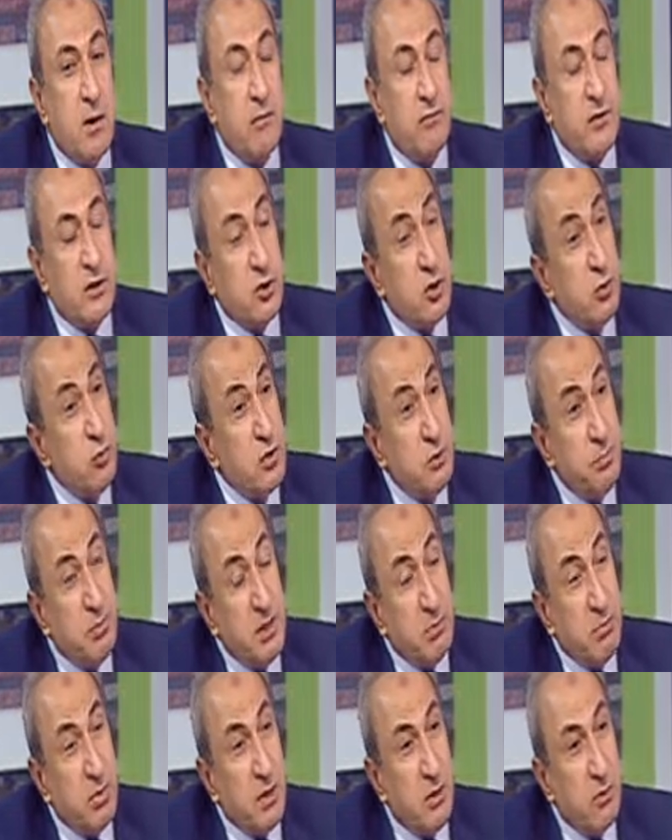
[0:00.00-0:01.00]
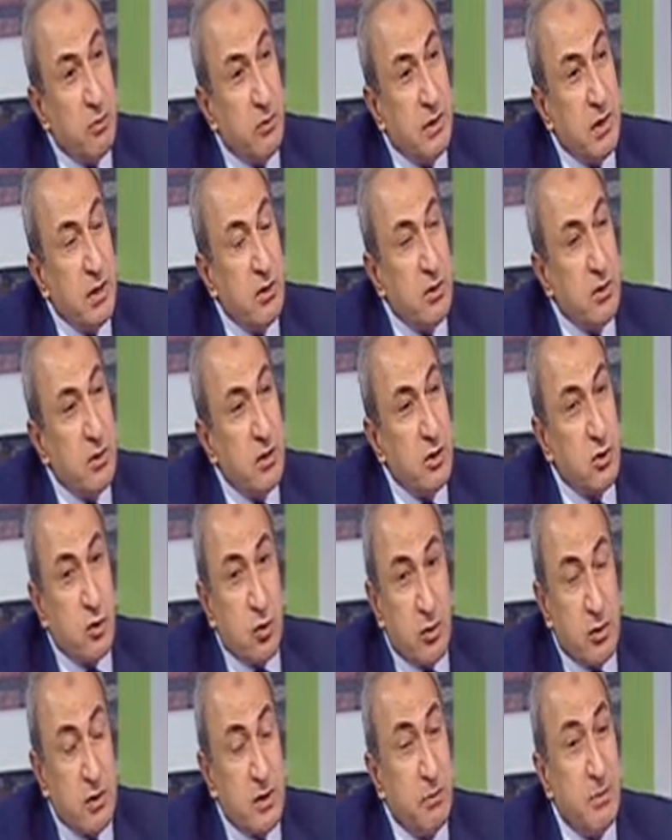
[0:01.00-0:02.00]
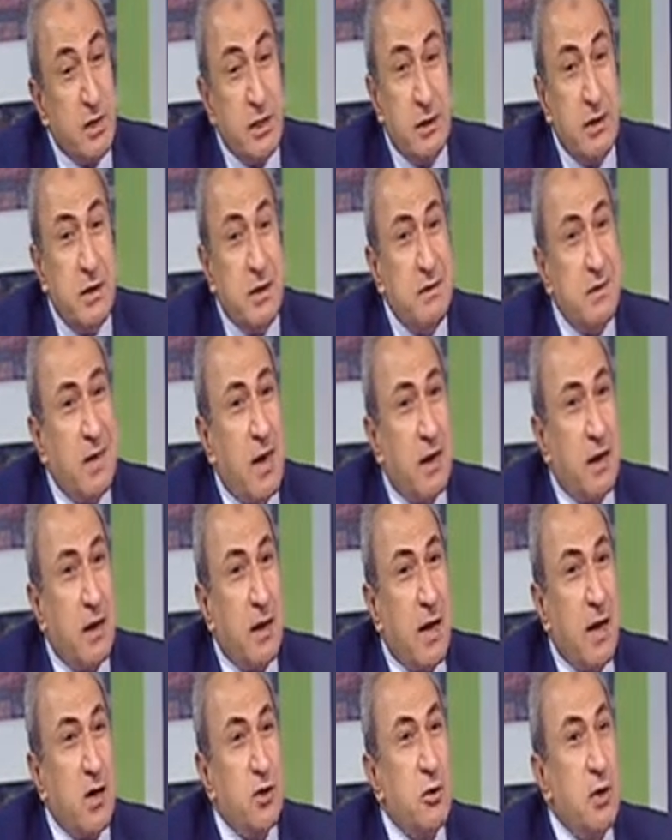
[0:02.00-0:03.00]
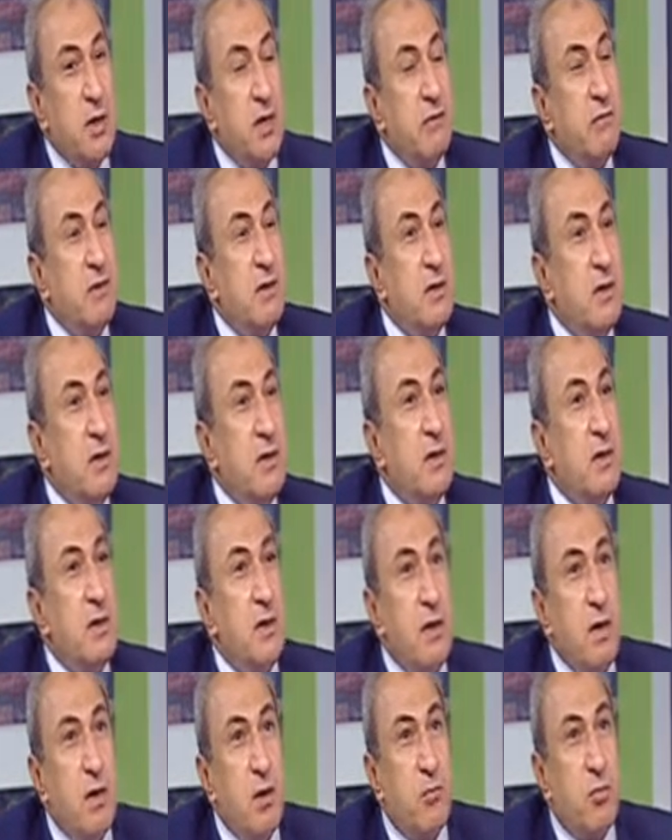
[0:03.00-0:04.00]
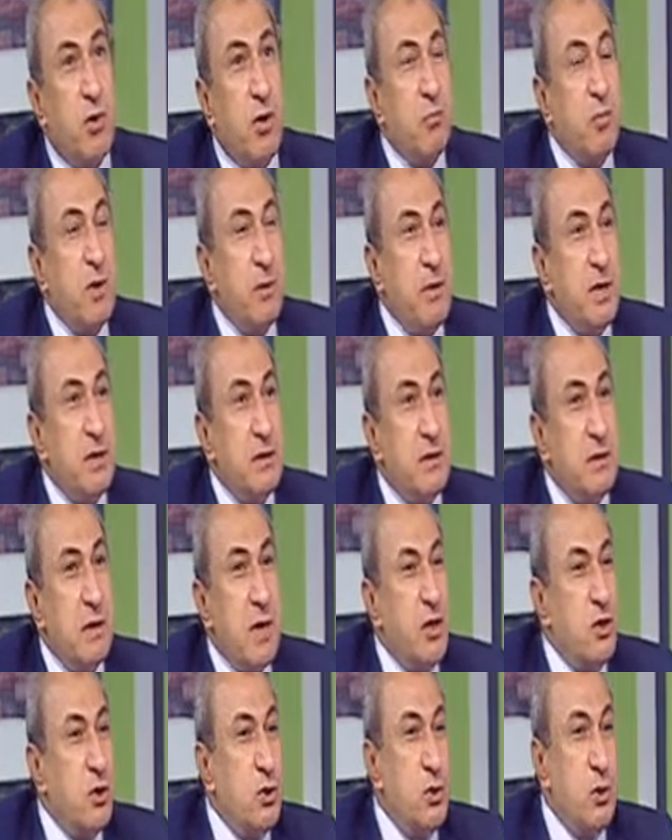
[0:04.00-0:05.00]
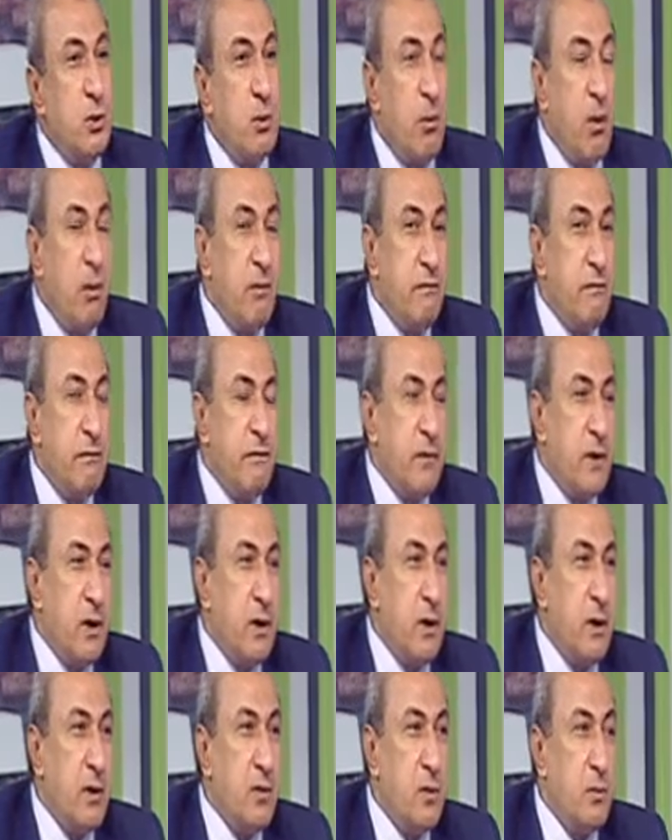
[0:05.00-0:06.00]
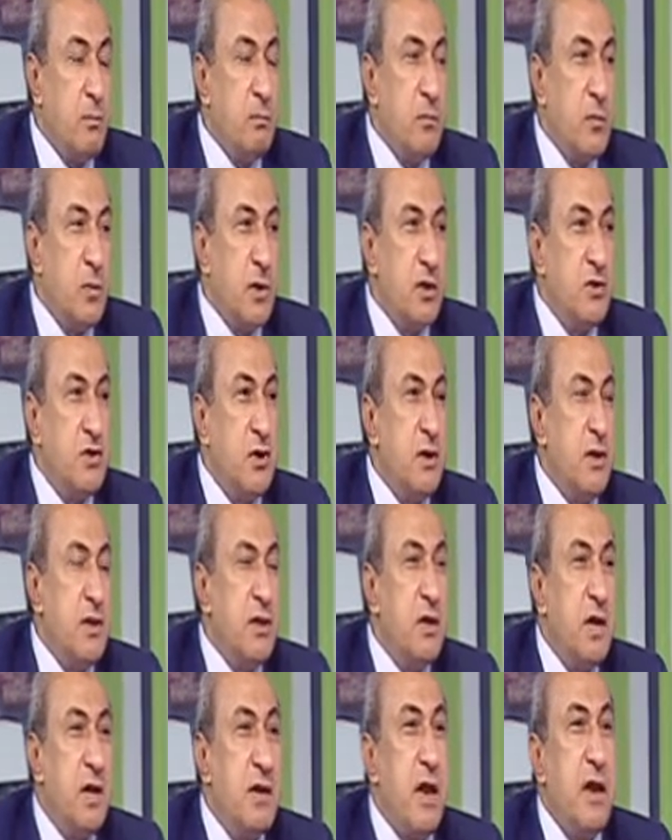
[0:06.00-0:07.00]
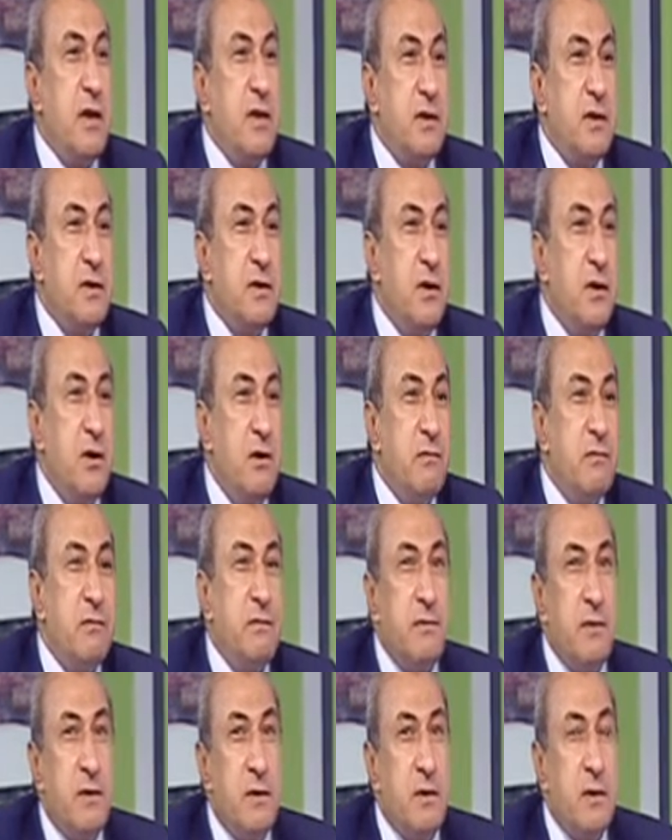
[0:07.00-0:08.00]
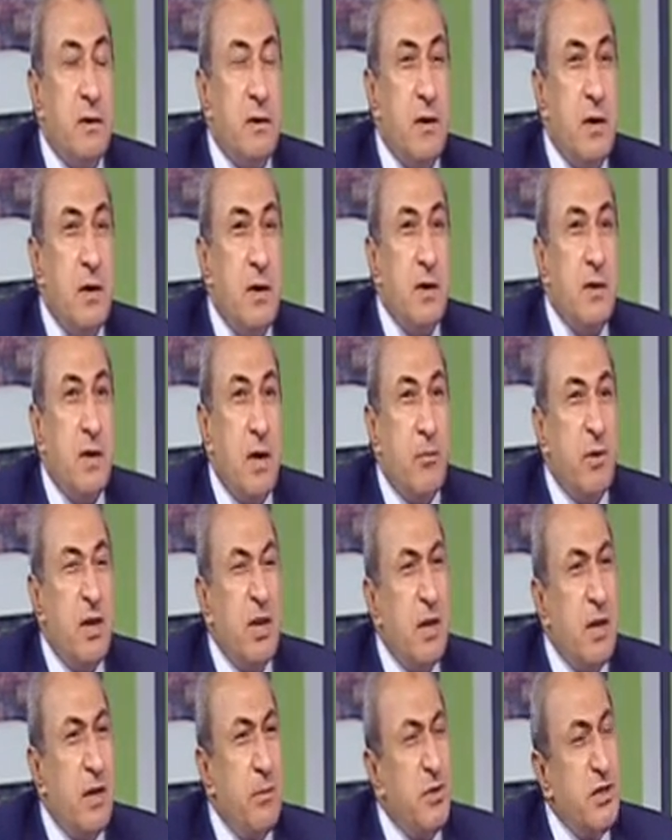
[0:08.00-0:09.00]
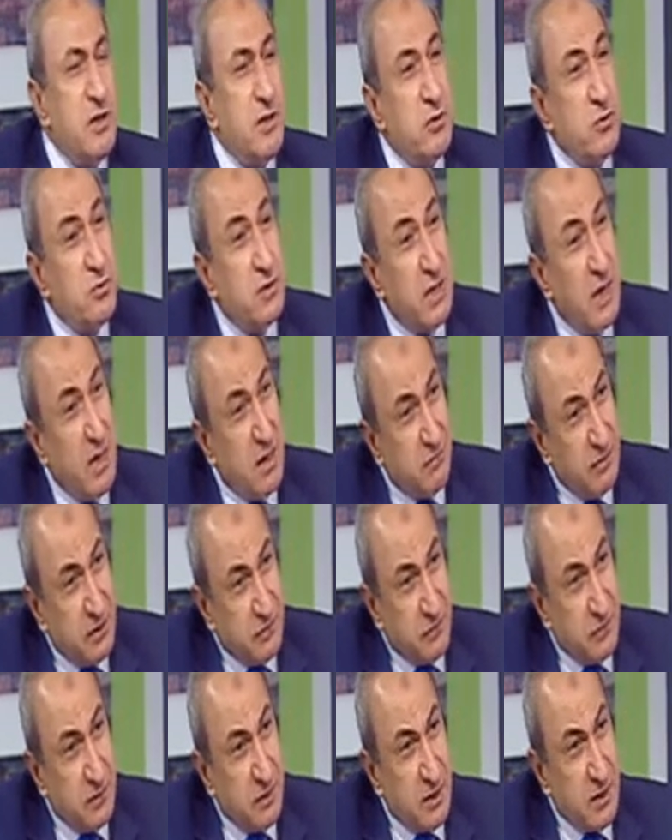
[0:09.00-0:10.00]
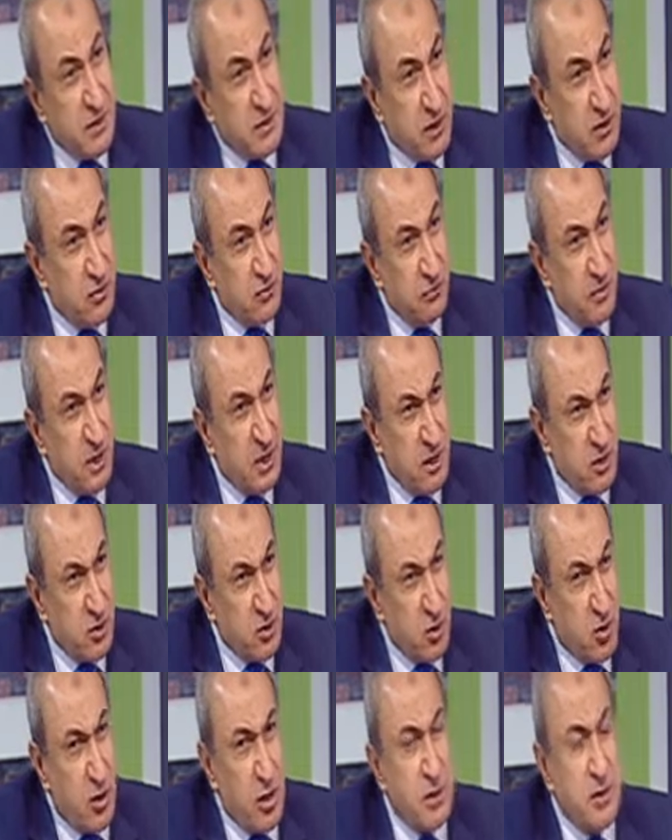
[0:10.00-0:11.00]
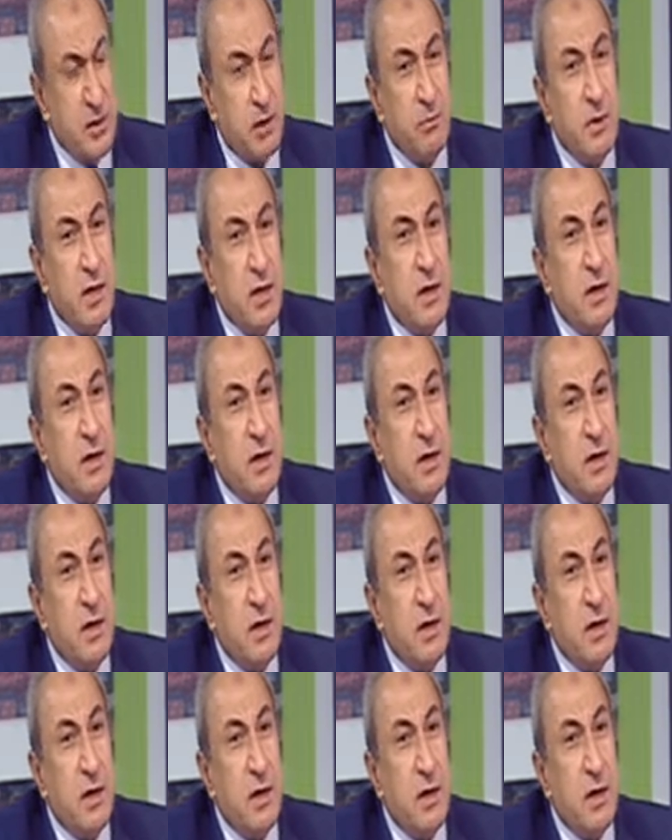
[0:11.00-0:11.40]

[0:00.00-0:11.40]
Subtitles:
Jewish people within the Jerusalem. He didn't tackle actually even the problematic issue of returning again of the American embassy to Tel Aviv instead of being in Jerusalem.